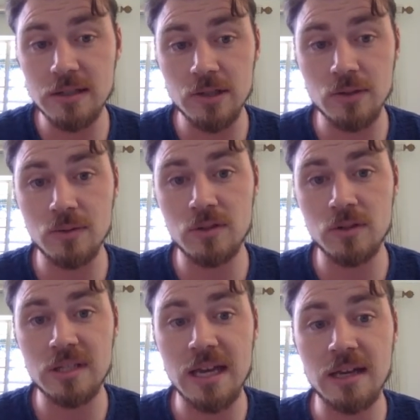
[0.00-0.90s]
to
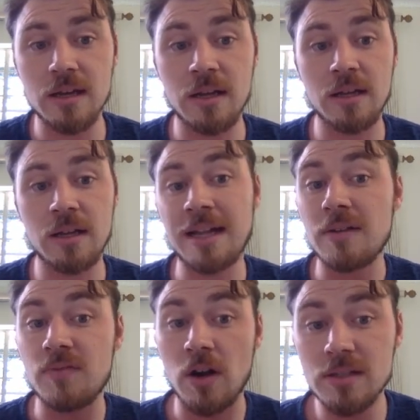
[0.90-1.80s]
take an
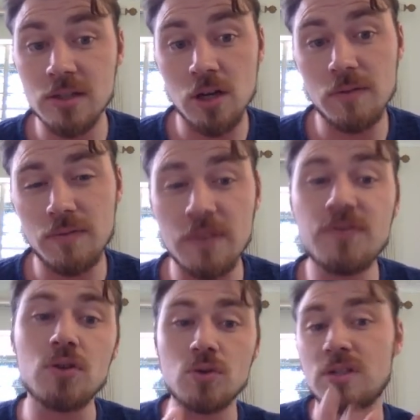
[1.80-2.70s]
advantage of if
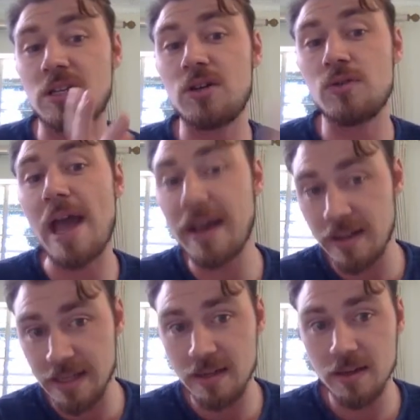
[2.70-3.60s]
you use it
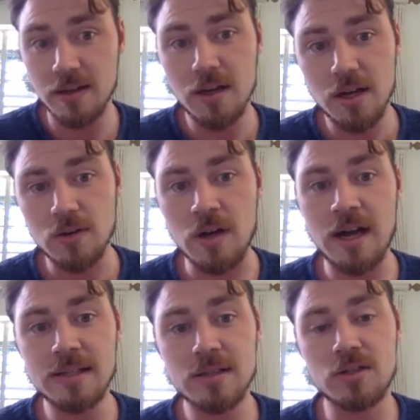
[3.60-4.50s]
correctly,
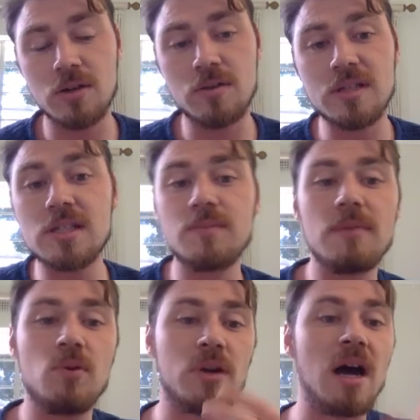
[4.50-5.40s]
right? So this is
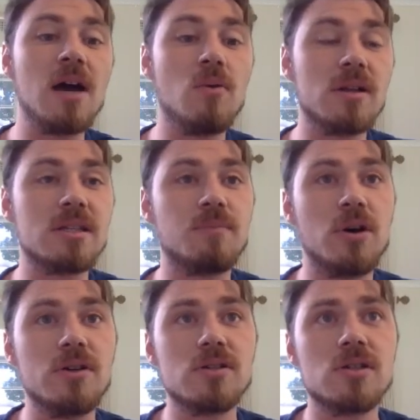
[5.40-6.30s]
maybe what I want to
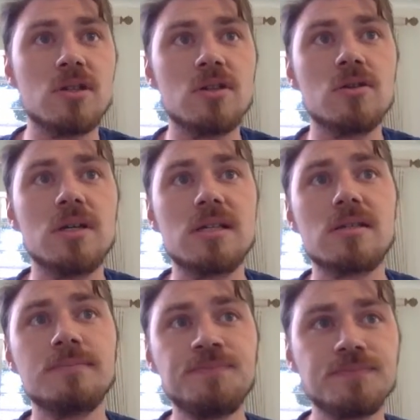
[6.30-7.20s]
pose to you
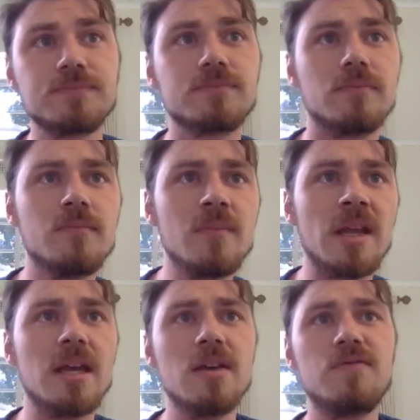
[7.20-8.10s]
is,
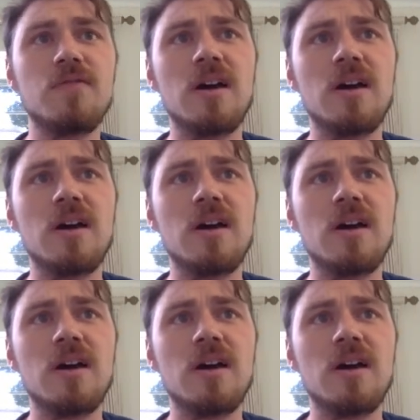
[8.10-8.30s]
if